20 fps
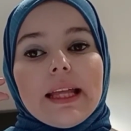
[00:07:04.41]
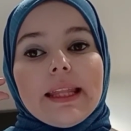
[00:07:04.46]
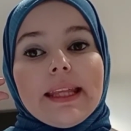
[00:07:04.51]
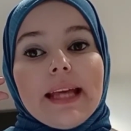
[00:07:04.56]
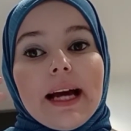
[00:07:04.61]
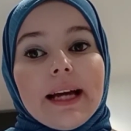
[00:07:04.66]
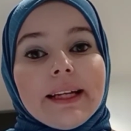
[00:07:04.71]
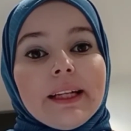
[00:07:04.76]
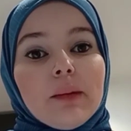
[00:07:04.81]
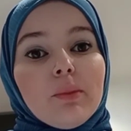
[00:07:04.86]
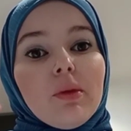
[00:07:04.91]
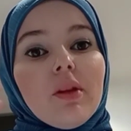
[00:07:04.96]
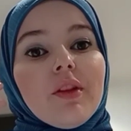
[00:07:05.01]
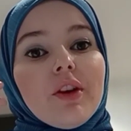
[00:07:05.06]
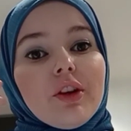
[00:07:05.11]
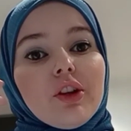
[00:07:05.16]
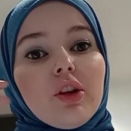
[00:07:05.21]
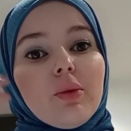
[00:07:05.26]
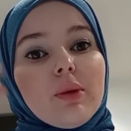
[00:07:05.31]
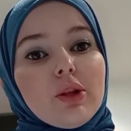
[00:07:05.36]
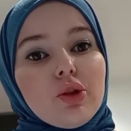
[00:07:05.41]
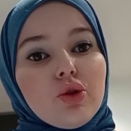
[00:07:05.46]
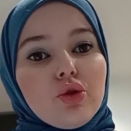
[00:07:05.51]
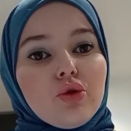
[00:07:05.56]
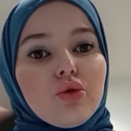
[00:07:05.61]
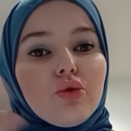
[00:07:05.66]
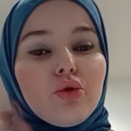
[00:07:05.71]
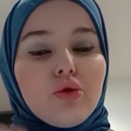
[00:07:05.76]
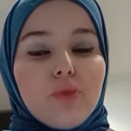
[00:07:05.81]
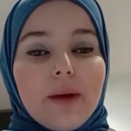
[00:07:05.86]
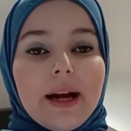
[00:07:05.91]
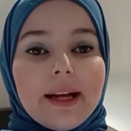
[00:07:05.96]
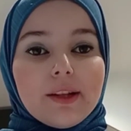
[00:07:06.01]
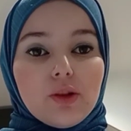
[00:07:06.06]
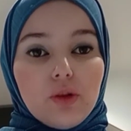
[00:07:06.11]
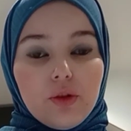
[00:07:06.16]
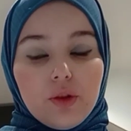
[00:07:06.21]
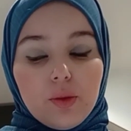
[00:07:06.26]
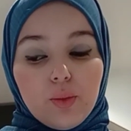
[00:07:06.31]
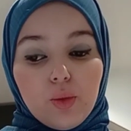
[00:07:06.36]
the animal they're going to
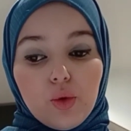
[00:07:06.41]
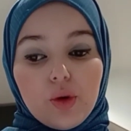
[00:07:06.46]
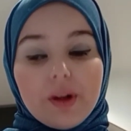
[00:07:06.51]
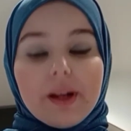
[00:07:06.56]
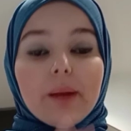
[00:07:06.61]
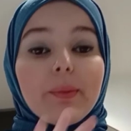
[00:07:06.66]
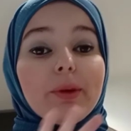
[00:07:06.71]
write on the board.